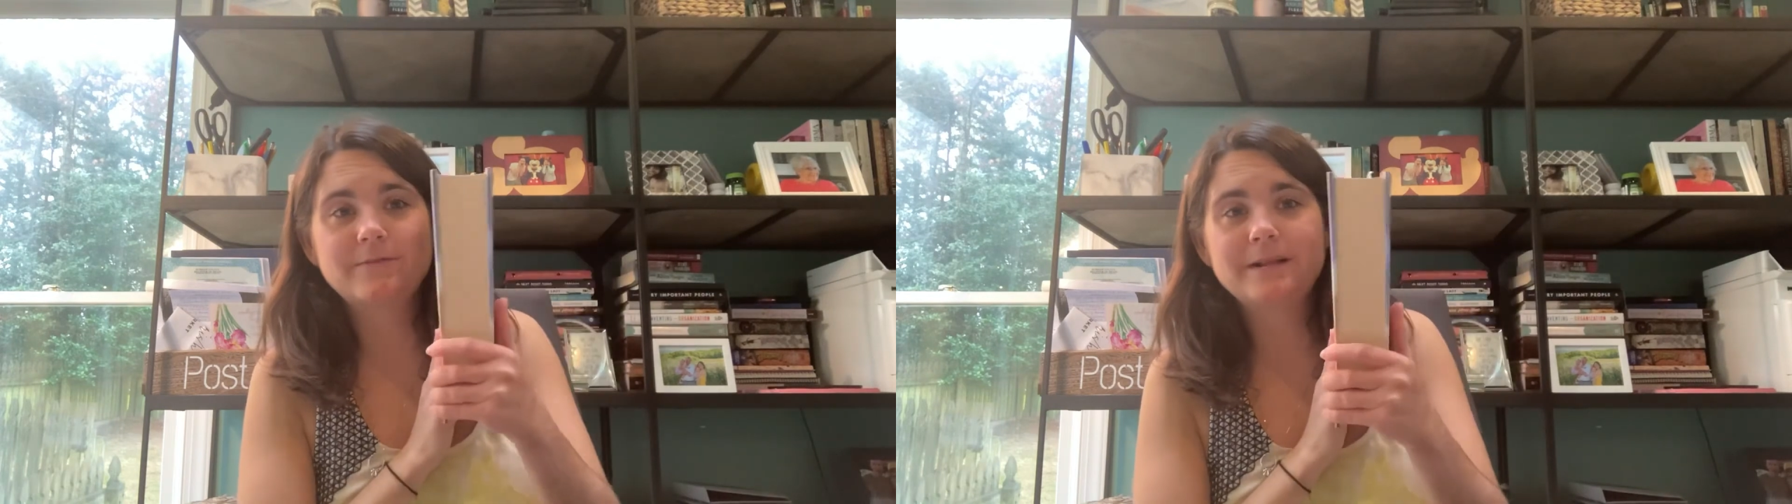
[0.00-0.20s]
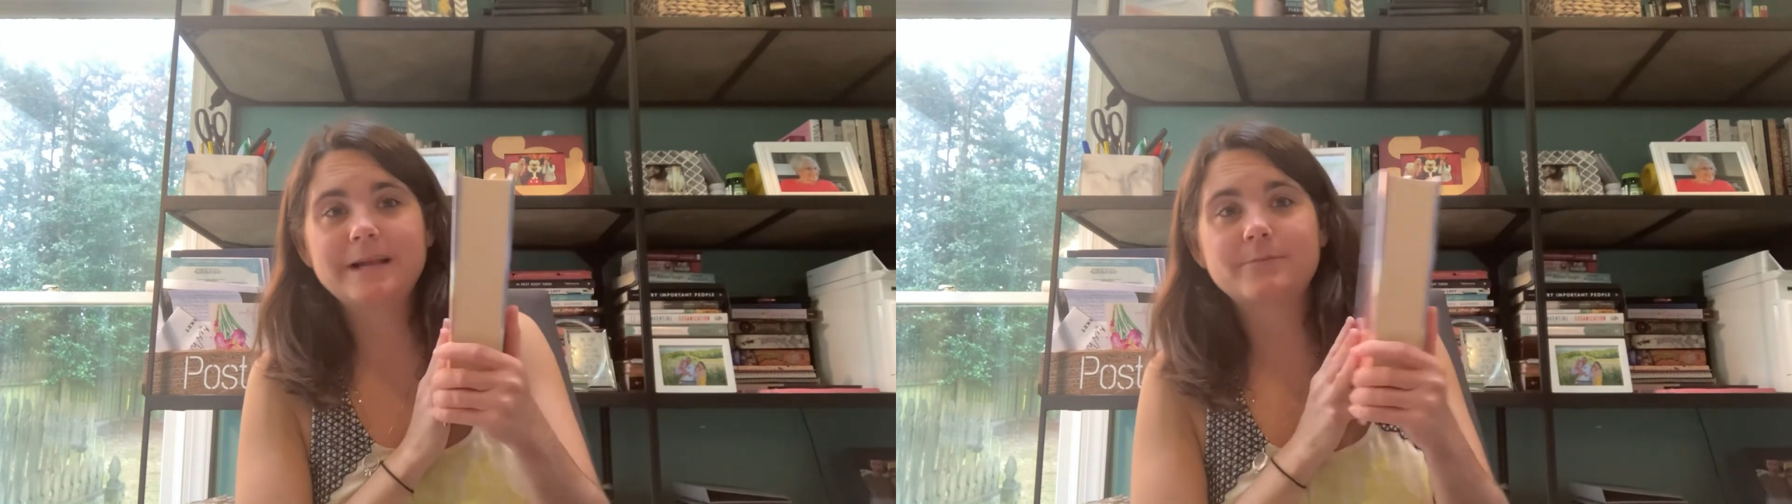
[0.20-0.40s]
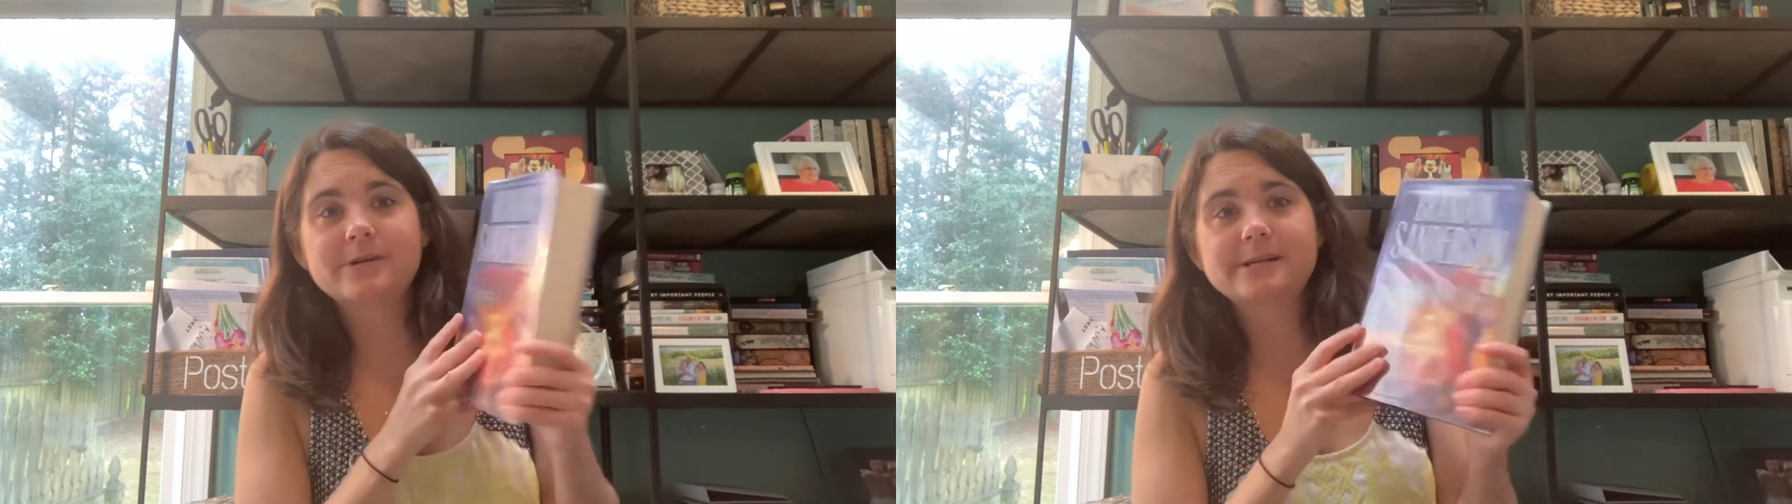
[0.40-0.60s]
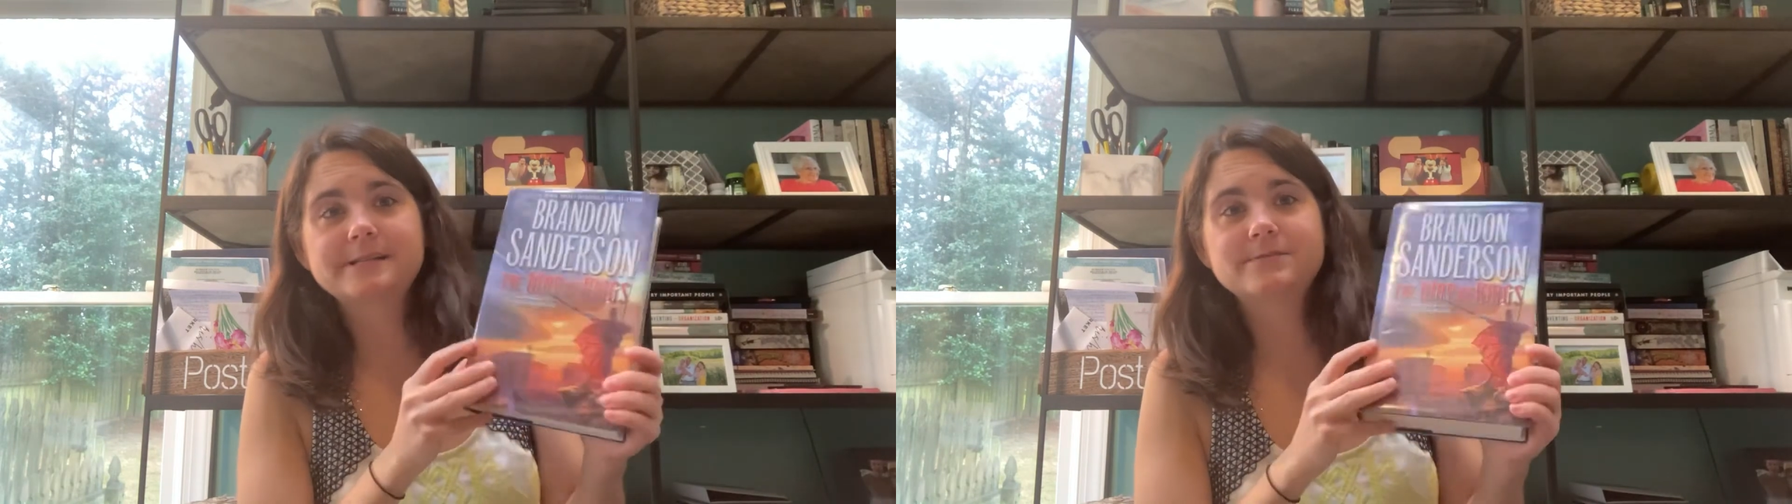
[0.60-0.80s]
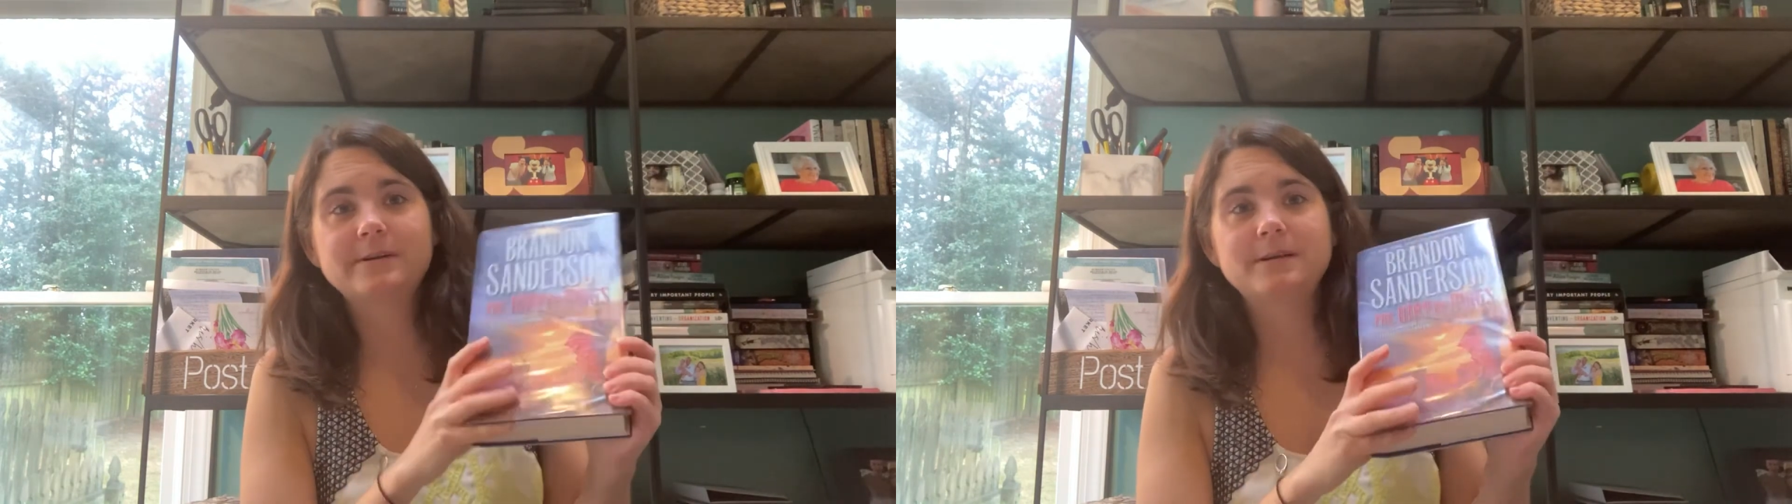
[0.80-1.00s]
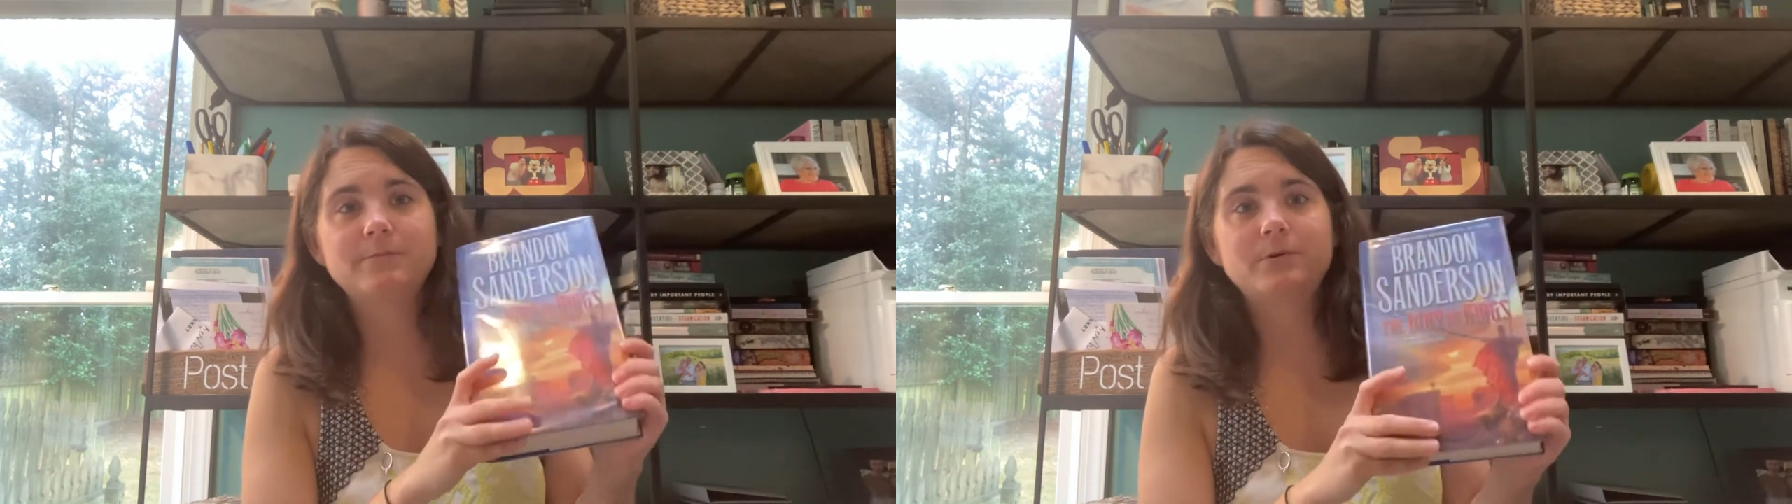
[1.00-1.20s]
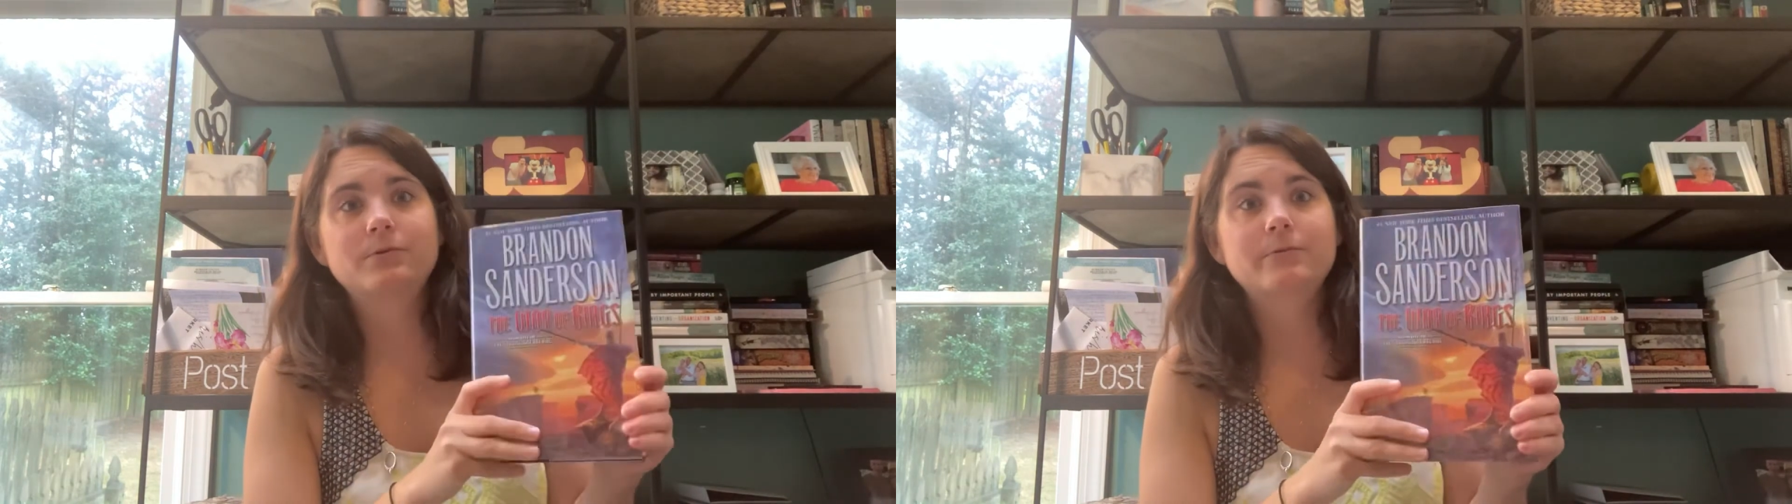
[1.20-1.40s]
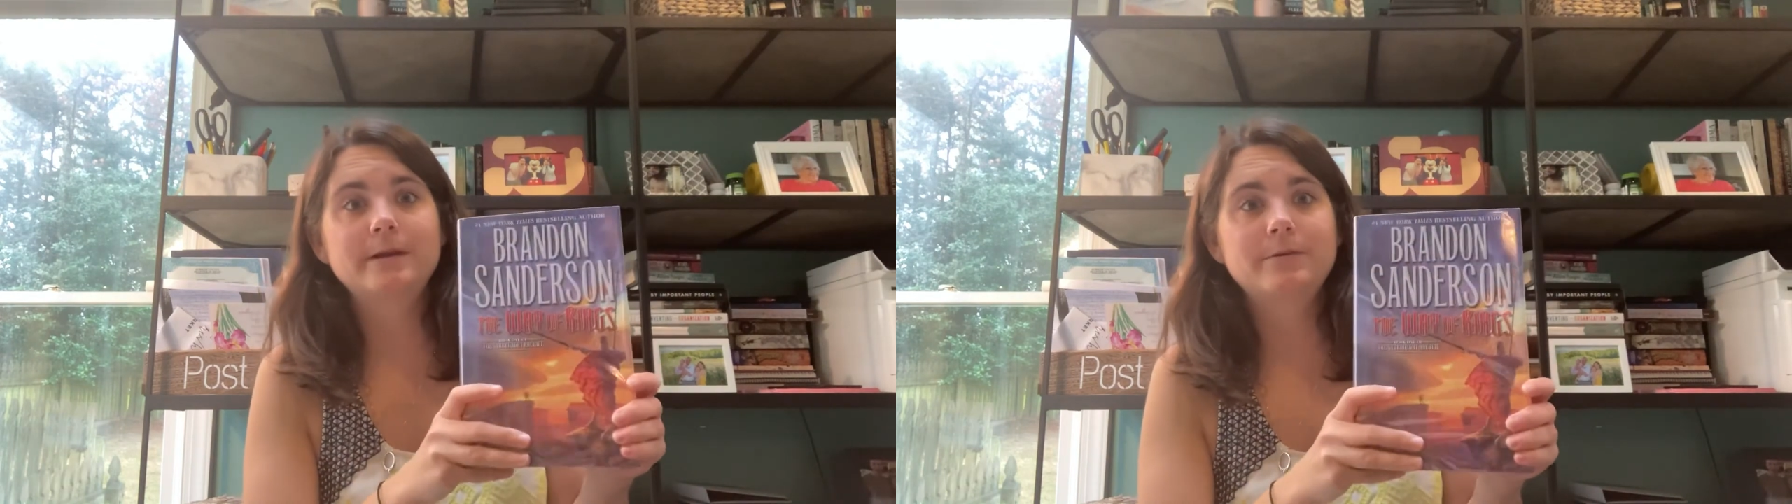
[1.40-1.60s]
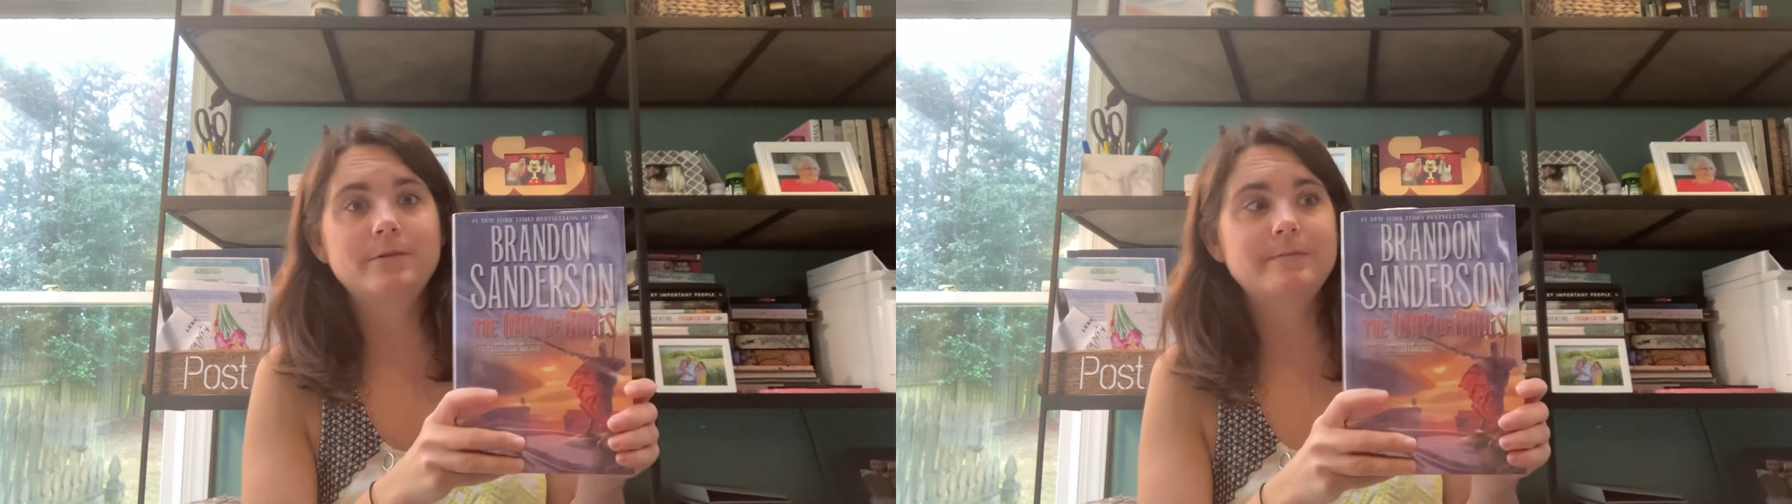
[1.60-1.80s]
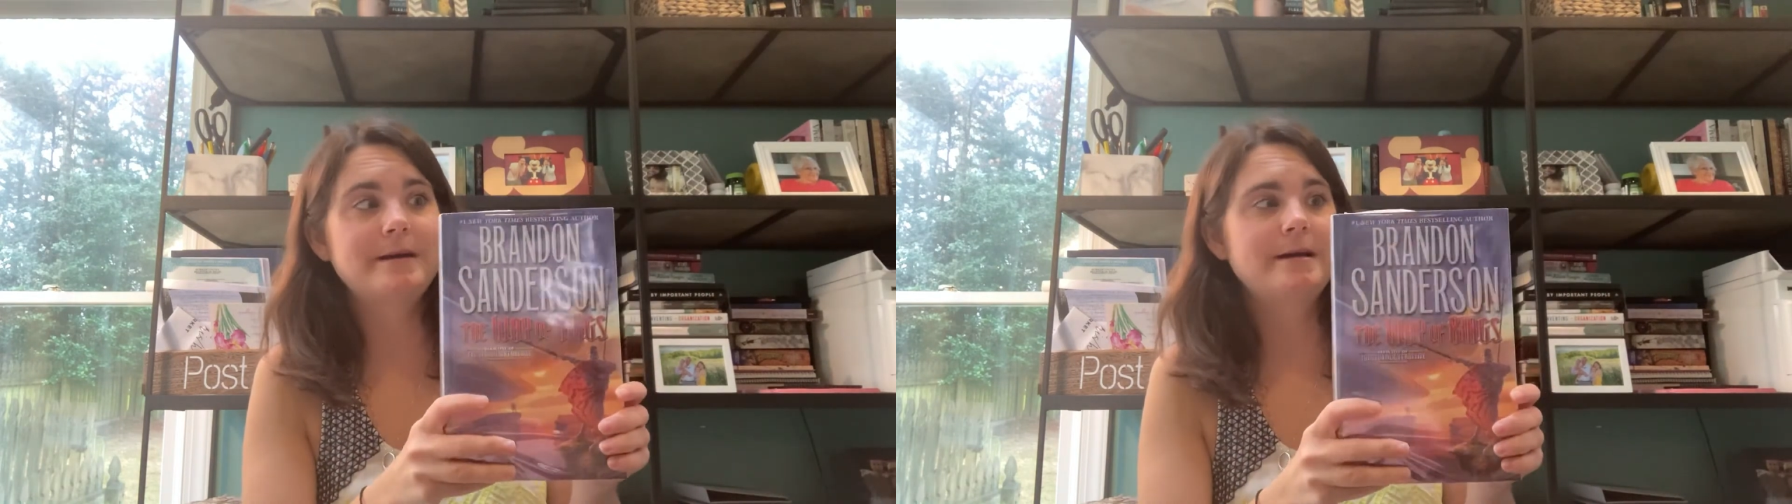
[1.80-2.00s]
from the library so I could both read it
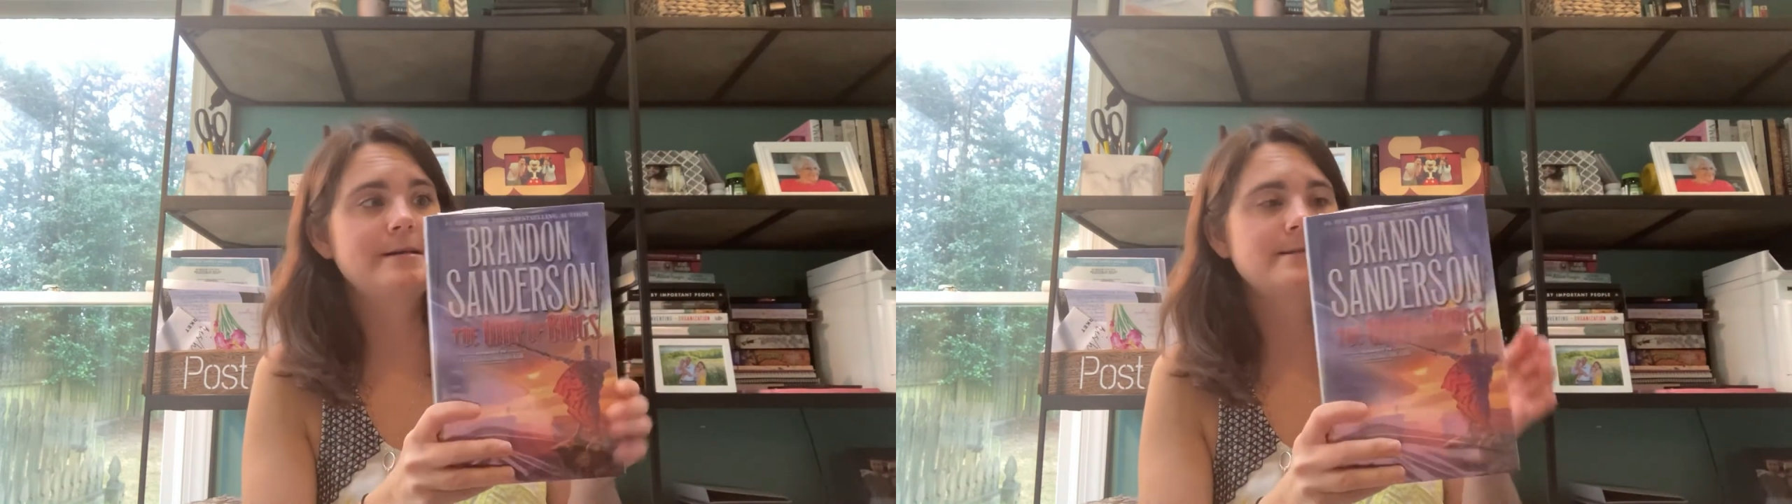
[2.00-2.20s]
with my eyes